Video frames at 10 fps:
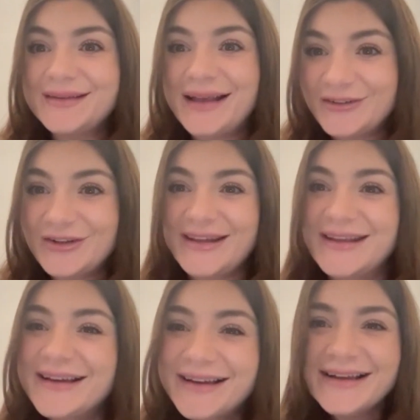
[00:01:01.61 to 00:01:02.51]
actually
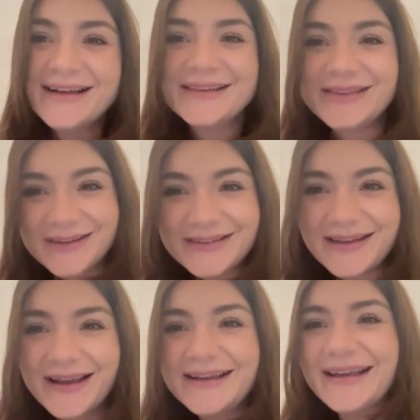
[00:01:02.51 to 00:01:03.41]
not
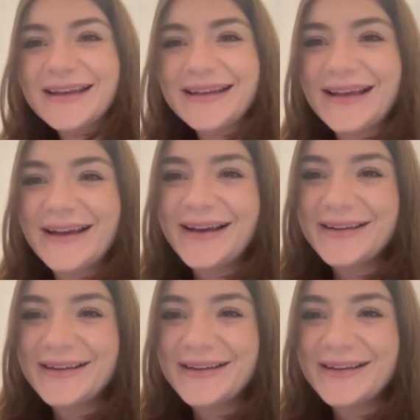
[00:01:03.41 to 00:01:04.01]
getting